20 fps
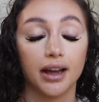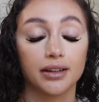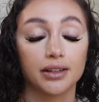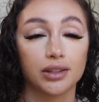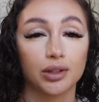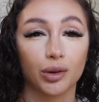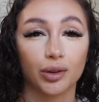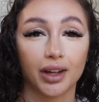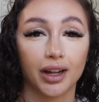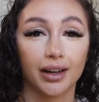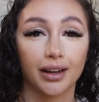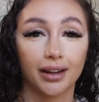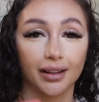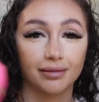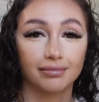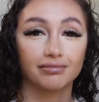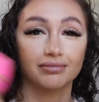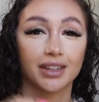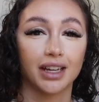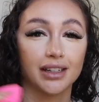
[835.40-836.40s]
so that
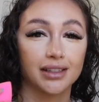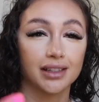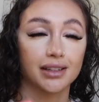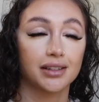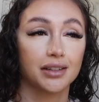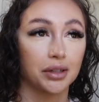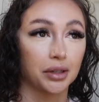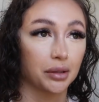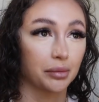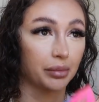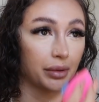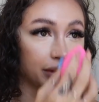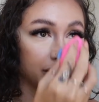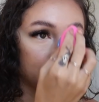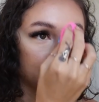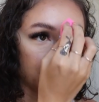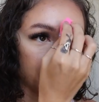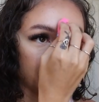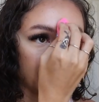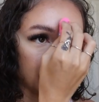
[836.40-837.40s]
it gets into your
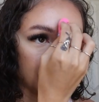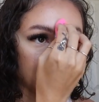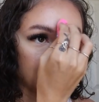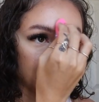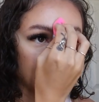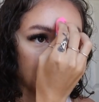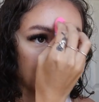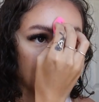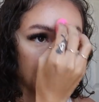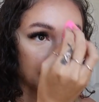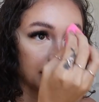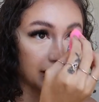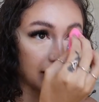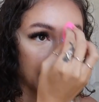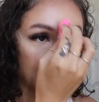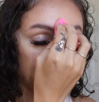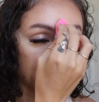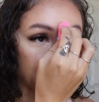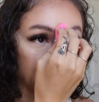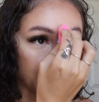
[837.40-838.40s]
bloodstream faster, I guess.
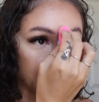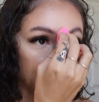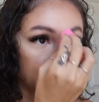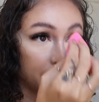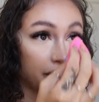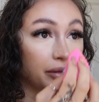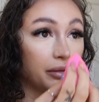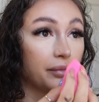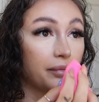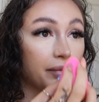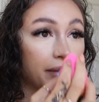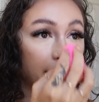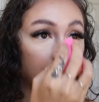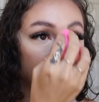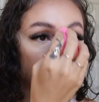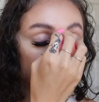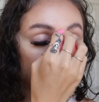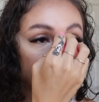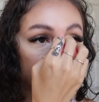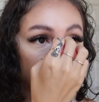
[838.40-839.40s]
I don't really know.
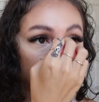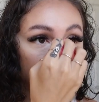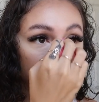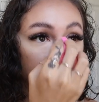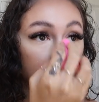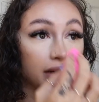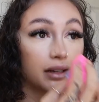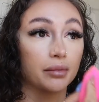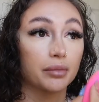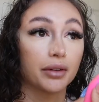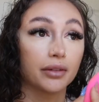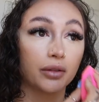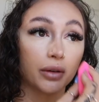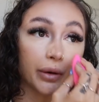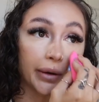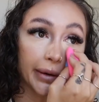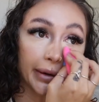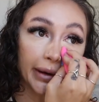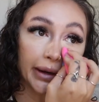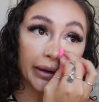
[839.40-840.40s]
Um, I've never seen it
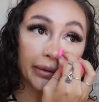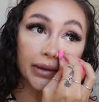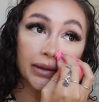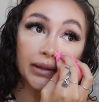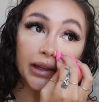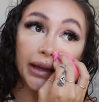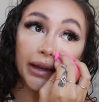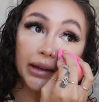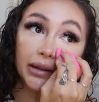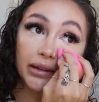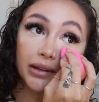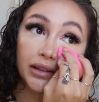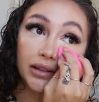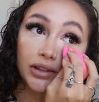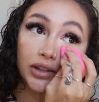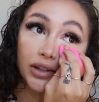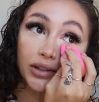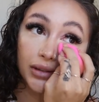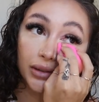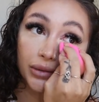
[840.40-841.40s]
before. He was like, this
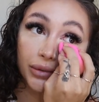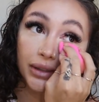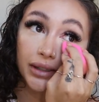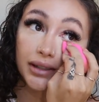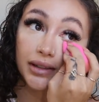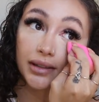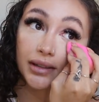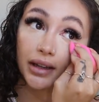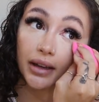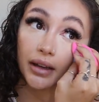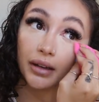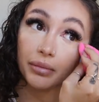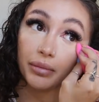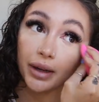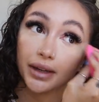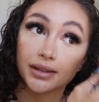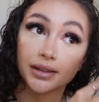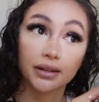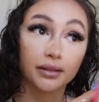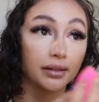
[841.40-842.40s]
just squeezes it
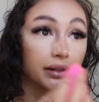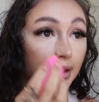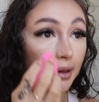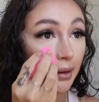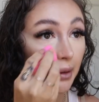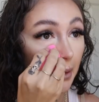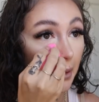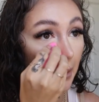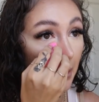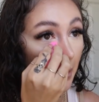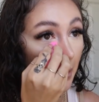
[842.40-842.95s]
basically,